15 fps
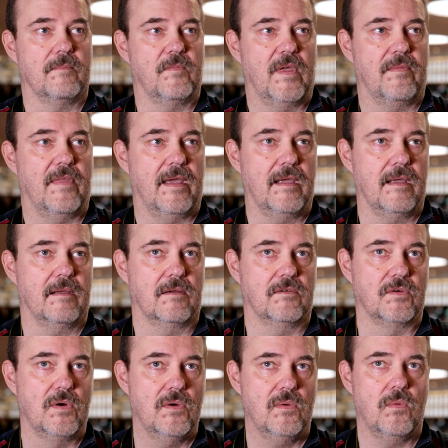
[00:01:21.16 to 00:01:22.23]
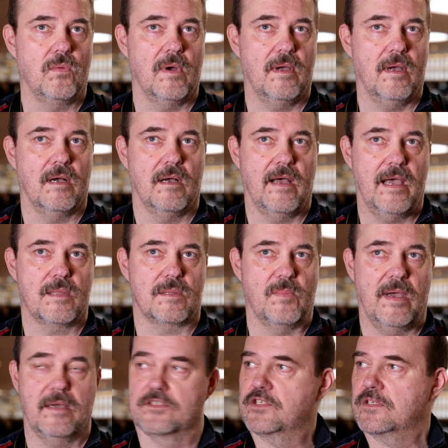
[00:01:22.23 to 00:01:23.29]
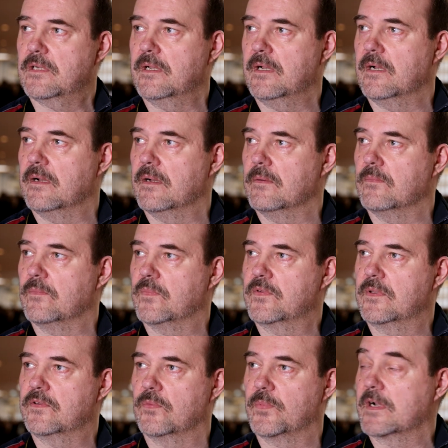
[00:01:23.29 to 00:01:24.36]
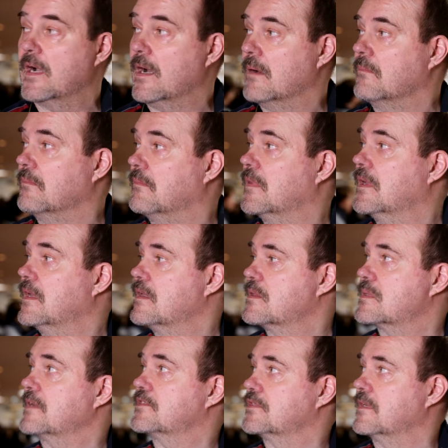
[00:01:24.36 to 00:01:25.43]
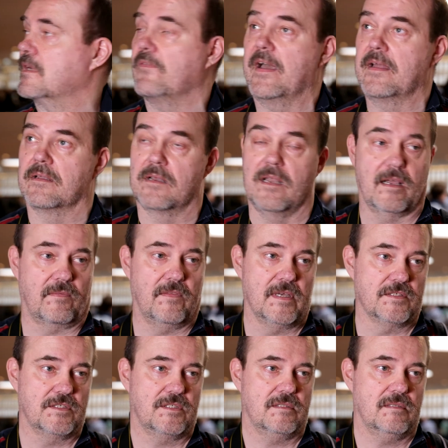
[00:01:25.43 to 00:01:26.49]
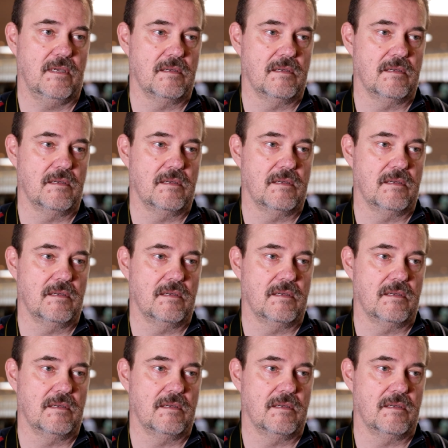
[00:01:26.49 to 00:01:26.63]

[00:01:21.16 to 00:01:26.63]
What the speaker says: that they grew as much to become such an event like this.